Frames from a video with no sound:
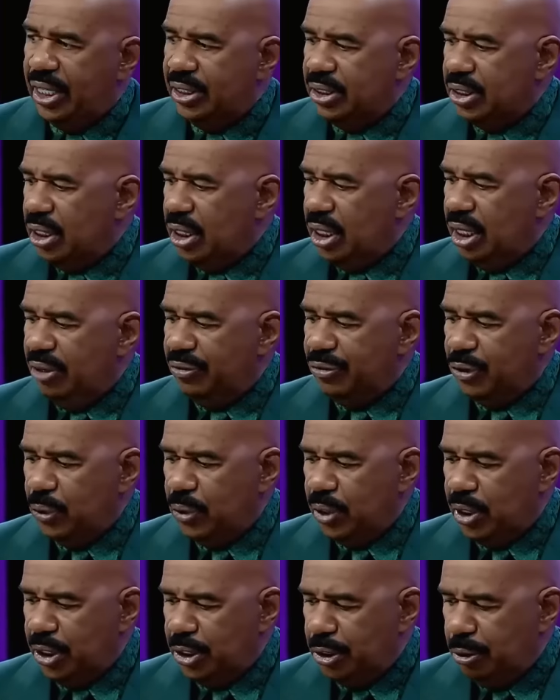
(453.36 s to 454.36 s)
answer left. You
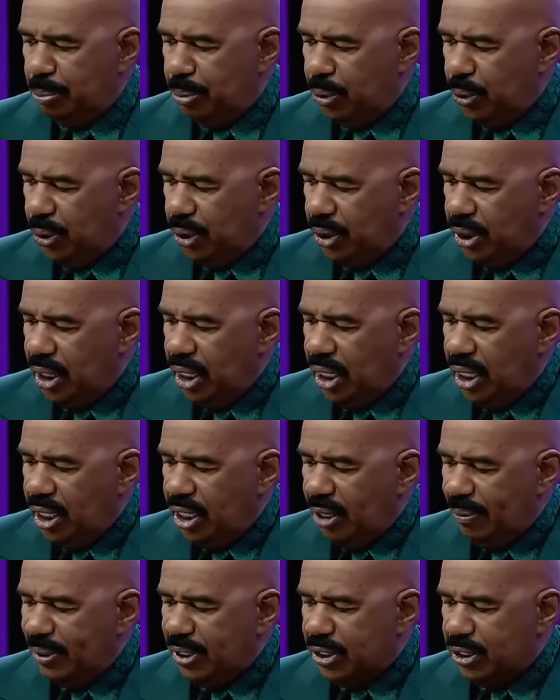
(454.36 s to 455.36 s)
can clear the board.
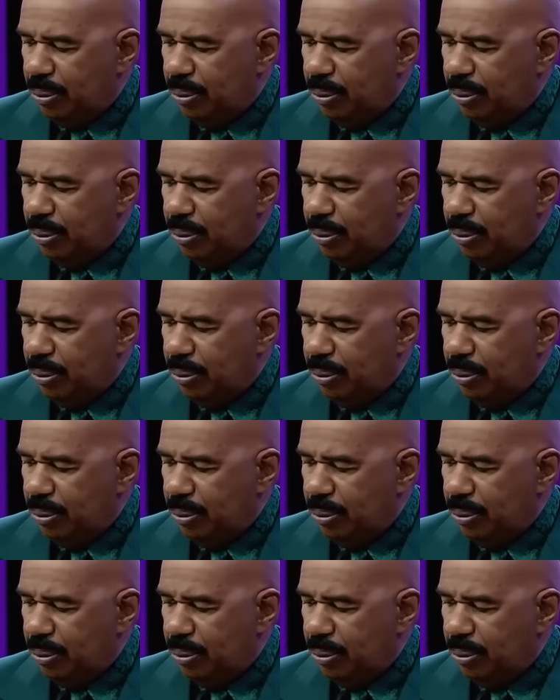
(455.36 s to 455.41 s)
Give me